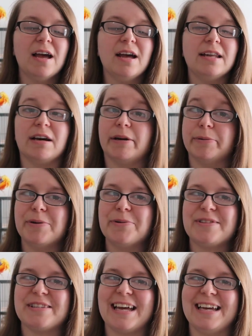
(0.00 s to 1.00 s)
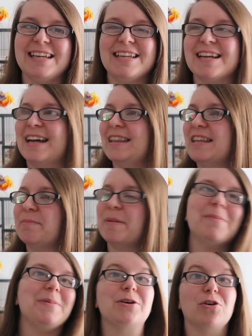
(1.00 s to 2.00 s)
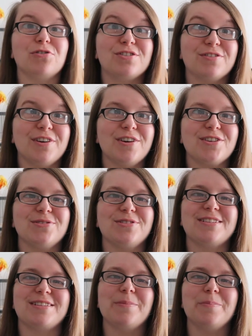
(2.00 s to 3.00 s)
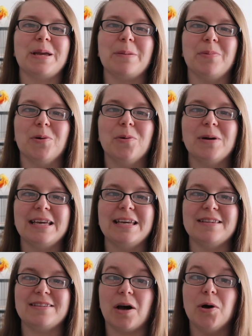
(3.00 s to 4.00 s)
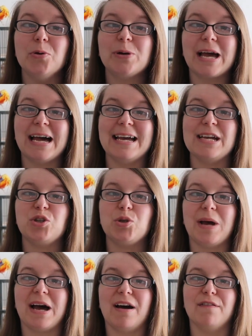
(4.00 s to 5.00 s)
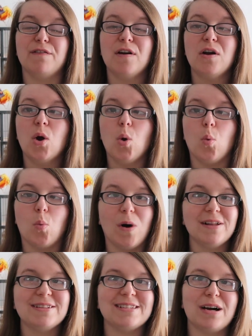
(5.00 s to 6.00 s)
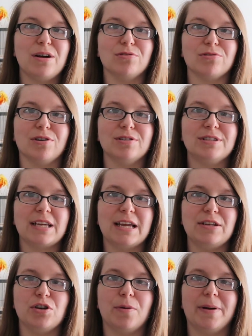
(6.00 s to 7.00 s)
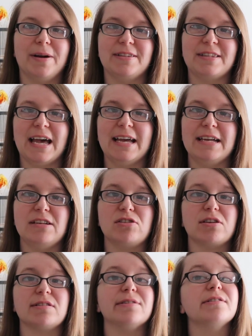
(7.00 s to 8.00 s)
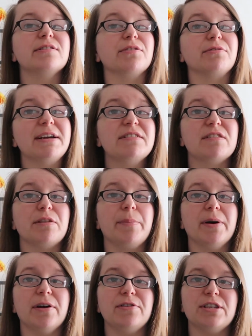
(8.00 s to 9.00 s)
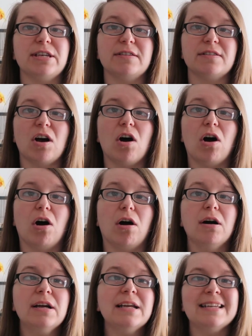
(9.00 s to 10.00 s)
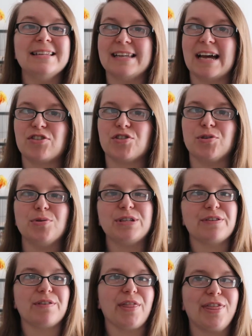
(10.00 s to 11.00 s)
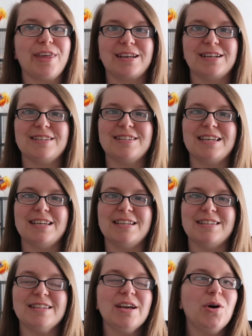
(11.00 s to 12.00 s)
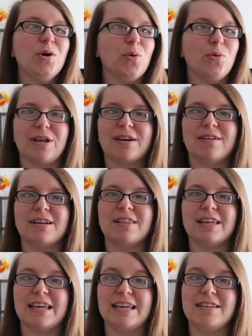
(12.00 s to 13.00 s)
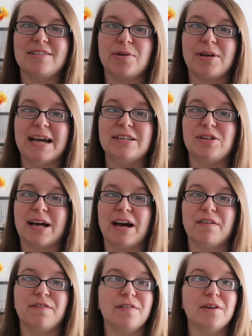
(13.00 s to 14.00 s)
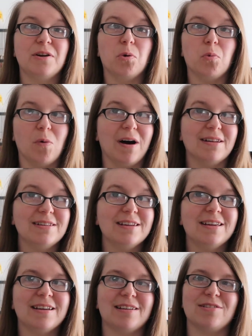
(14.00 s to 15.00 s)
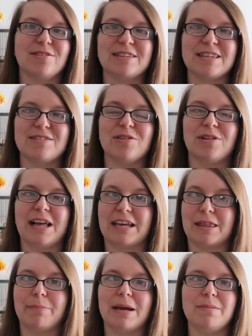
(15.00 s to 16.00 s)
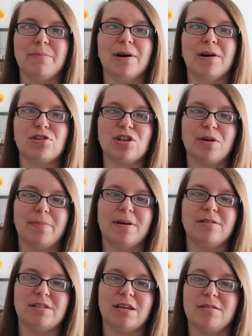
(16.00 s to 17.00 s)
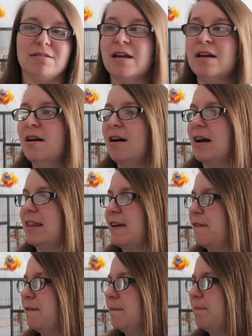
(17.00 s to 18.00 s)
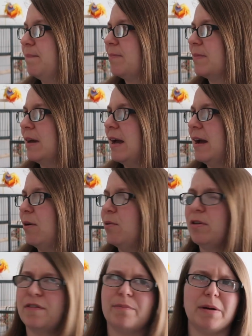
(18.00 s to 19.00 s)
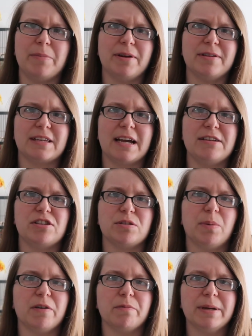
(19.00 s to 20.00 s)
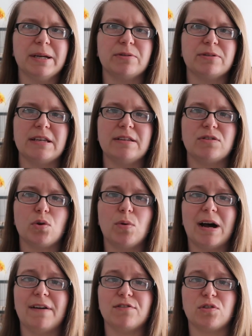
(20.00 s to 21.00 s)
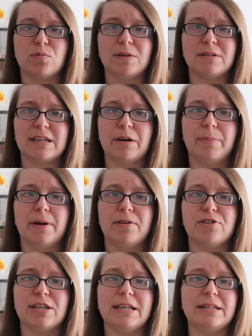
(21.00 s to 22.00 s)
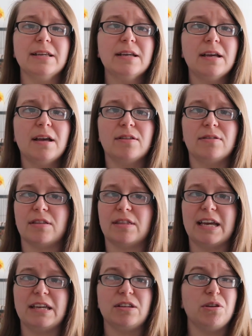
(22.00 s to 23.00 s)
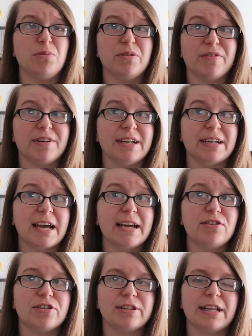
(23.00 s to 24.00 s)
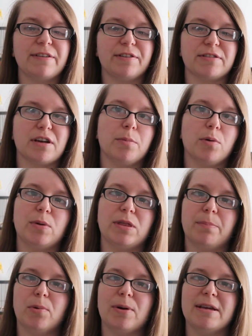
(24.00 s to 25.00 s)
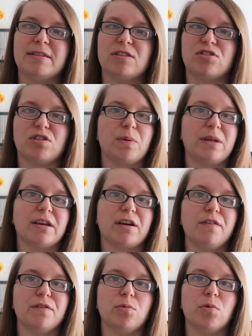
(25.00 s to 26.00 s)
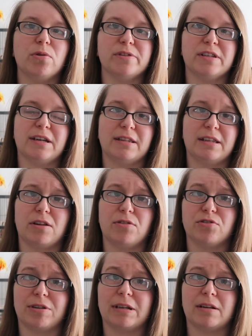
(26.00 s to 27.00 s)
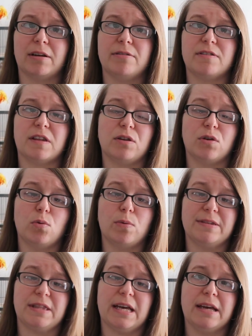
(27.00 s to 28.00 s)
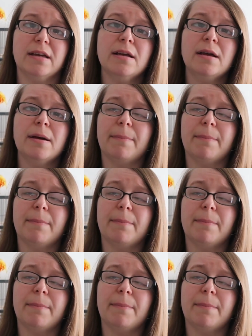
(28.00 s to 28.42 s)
Now, I will say, and this may be controversial to some people, it is okay to have one dowel rod in your bird's cage as long as the rest of the perches are natural, different thicknesses, all that kind of thing. It is okay to have one as long as it's not like the main perch that your birds use. I think all of my birds' cages, apart from Pickles', all have just one dowel perch in that they use very occasionally. For example, with the boys, it's just where they go for water and they don't drink loads, so they're not always there. But